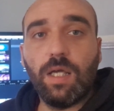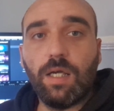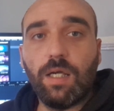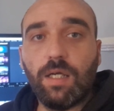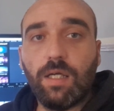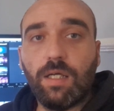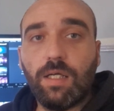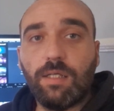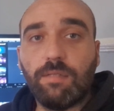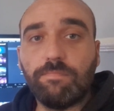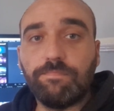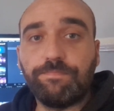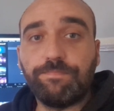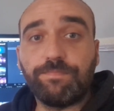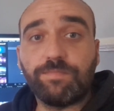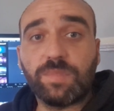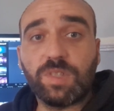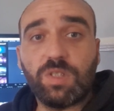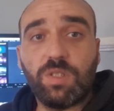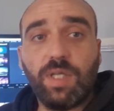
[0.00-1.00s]
Um,
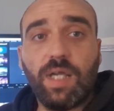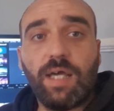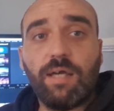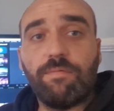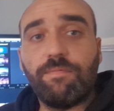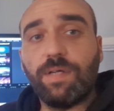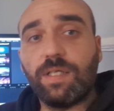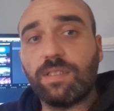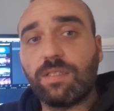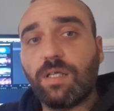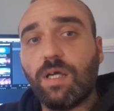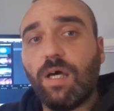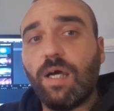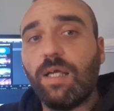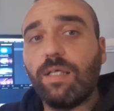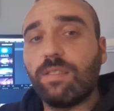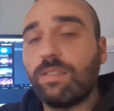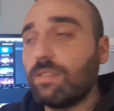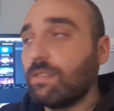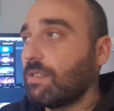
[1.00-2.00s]
so yeah, thanks
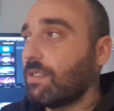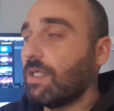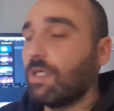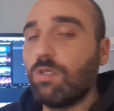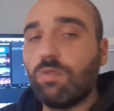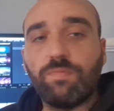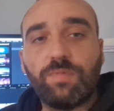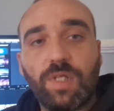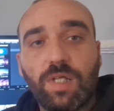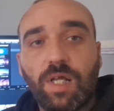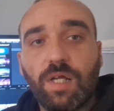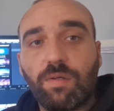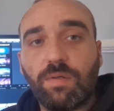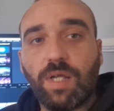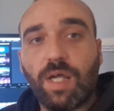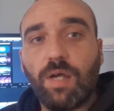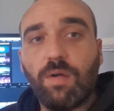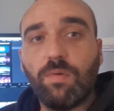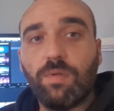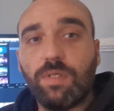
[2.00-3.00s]
guys. I love the
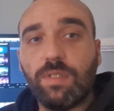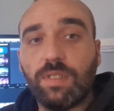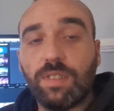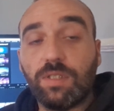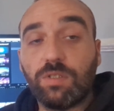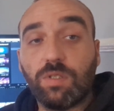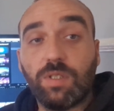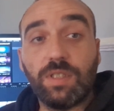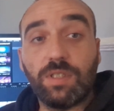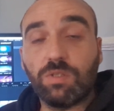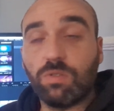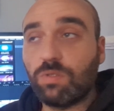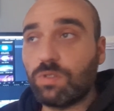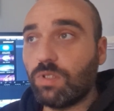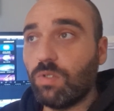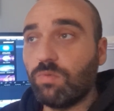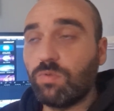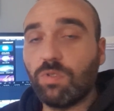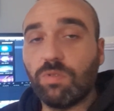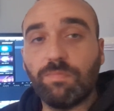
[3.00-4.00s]
logo. He's, he's
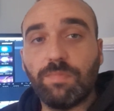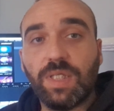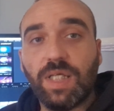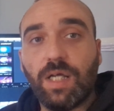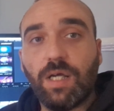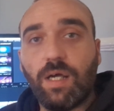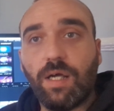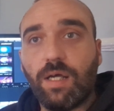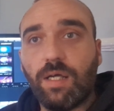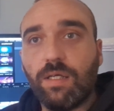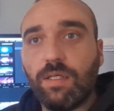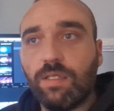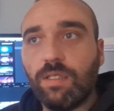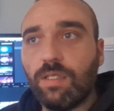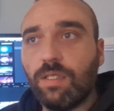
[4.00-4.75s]
also done me a. Uh,